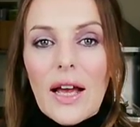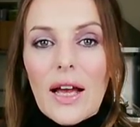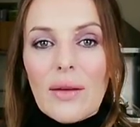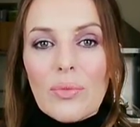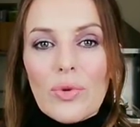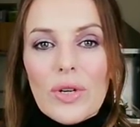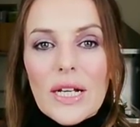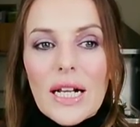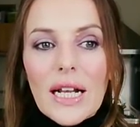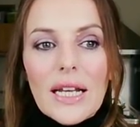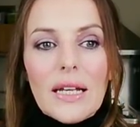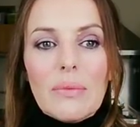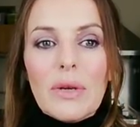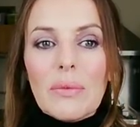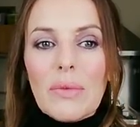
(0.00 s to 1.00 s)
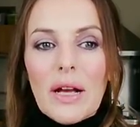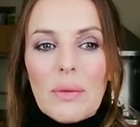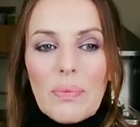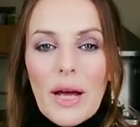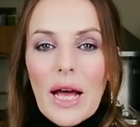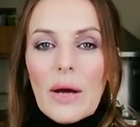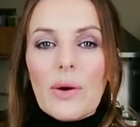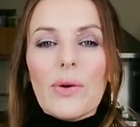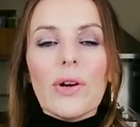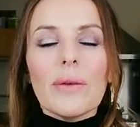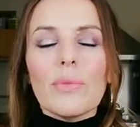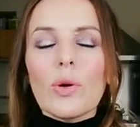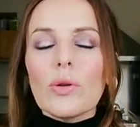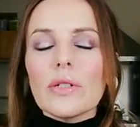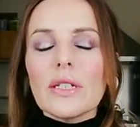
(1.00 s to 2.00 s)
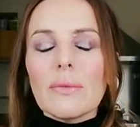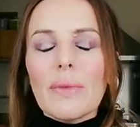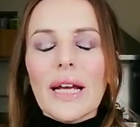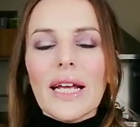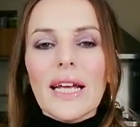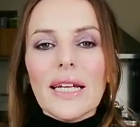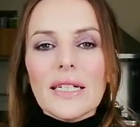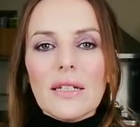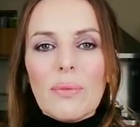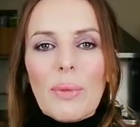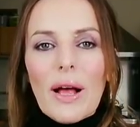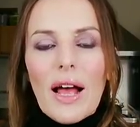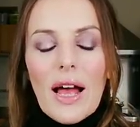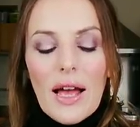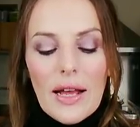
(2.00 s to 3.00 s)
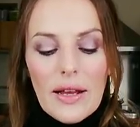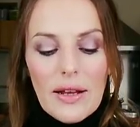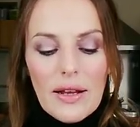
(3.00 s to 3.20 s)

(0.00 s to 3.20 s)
I'm reclaiming my power, I'm holding my head up high.